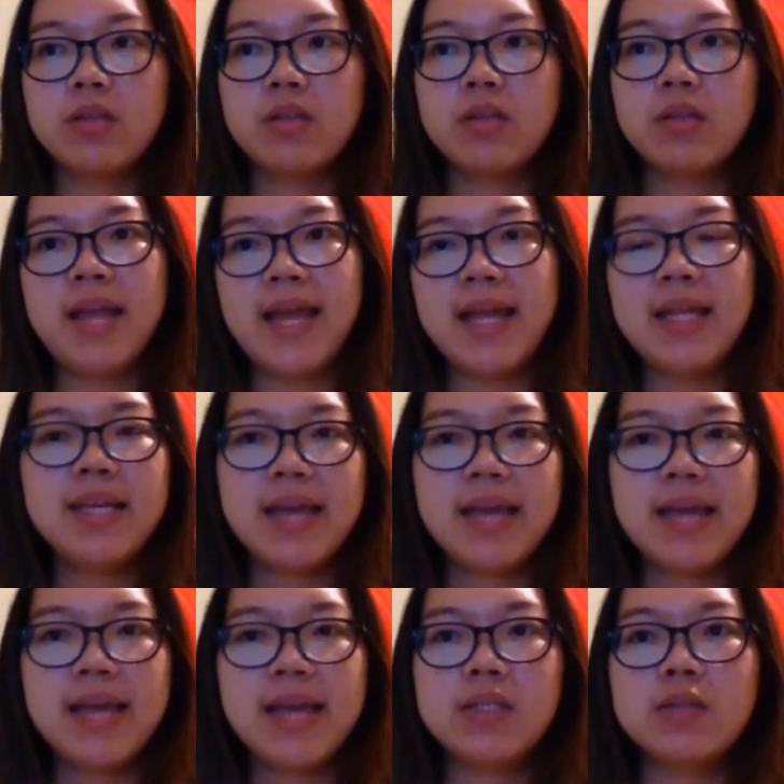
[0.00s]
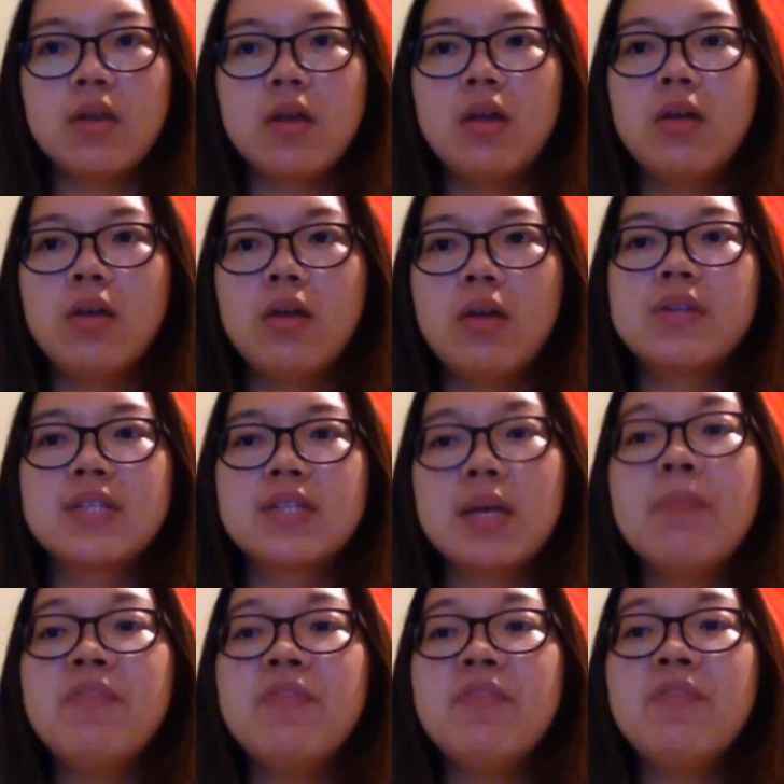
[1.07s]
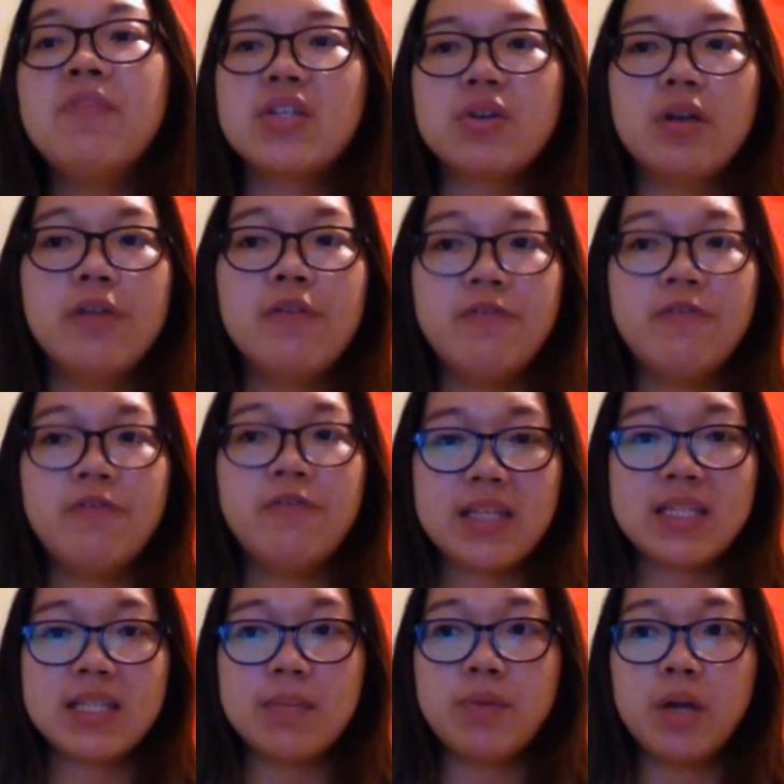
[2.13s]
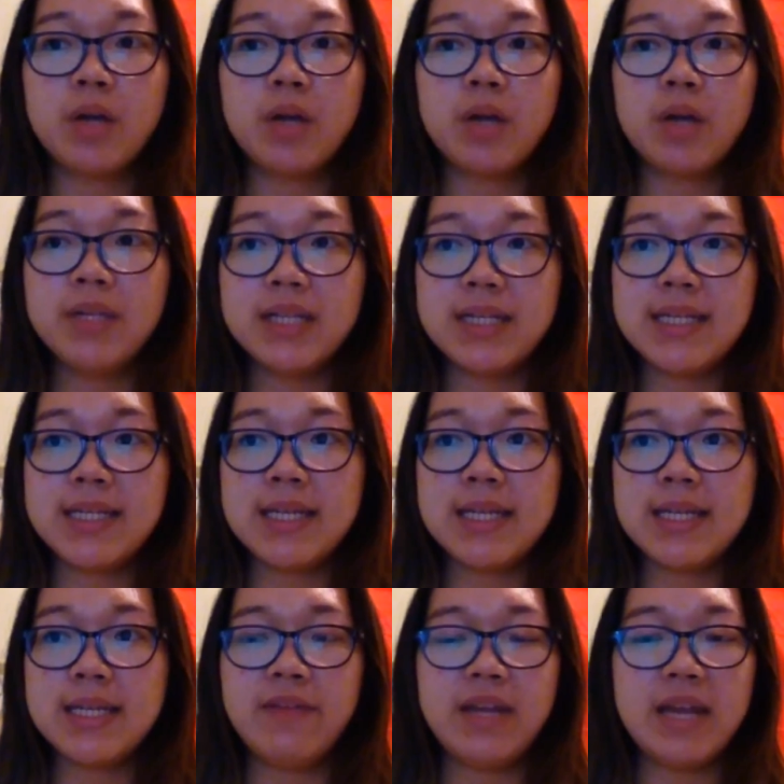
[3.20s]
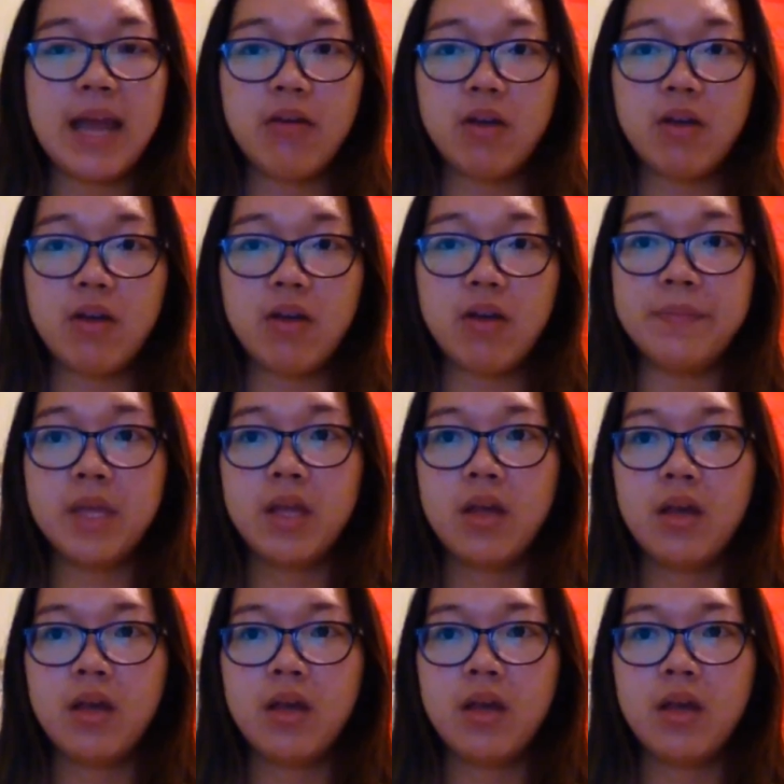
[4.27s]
In any case, where some factor affects the probability of an outcome